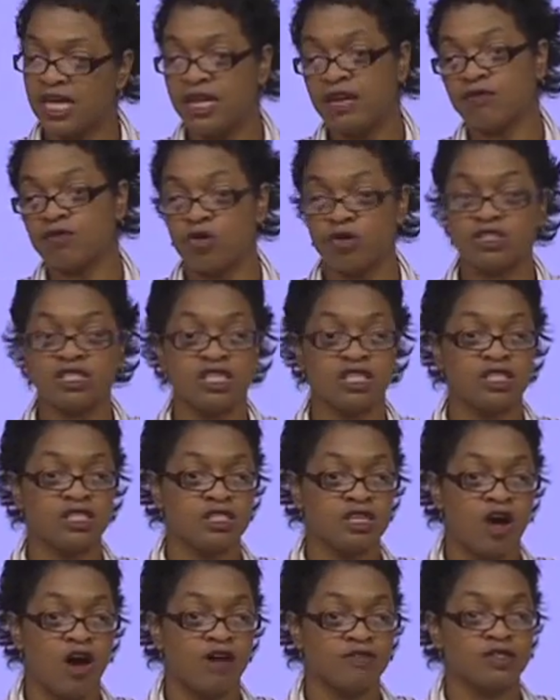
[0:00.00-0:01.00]
and of course it's
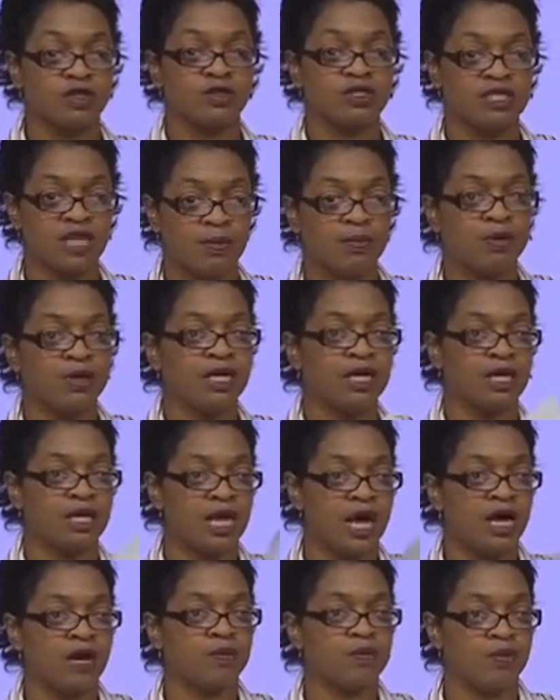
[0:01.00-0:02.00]
soft, so it's not putting a
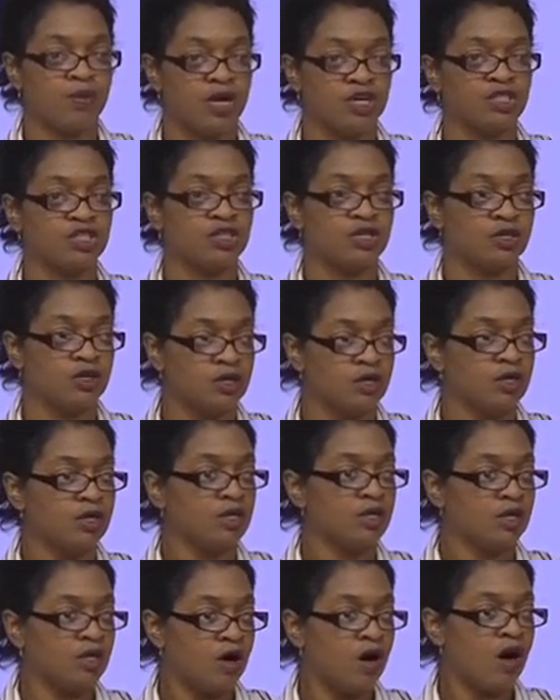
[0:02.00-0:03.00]
lot of pressure
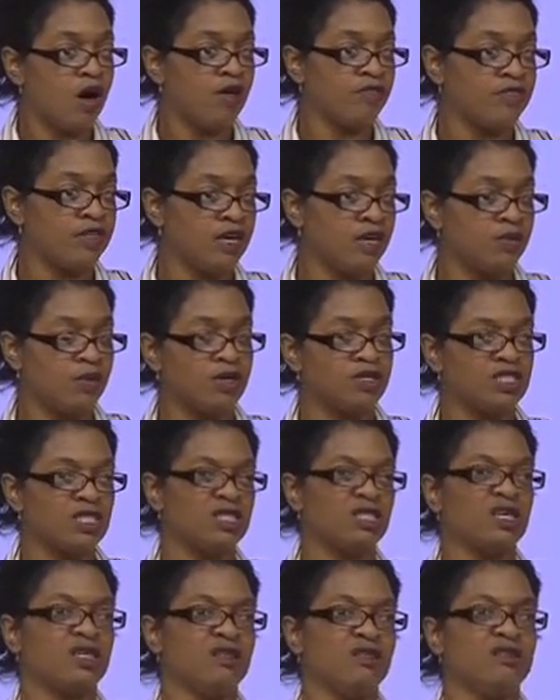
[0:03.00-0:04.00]
on there where it's
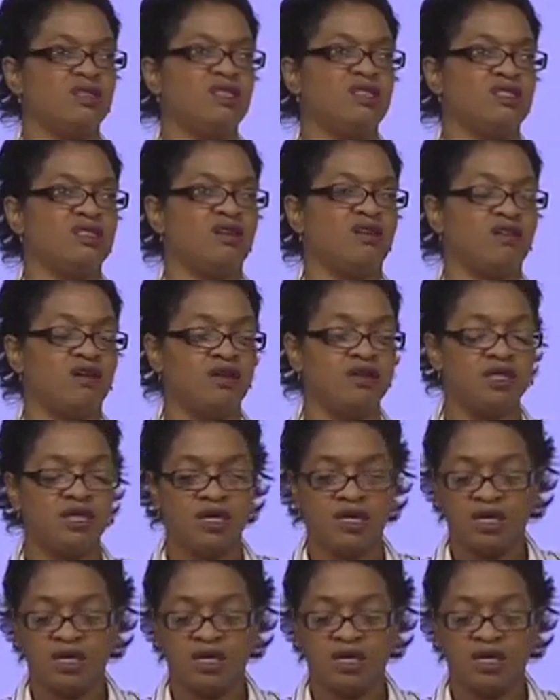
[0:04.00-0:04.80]
just like, oh, this is hard.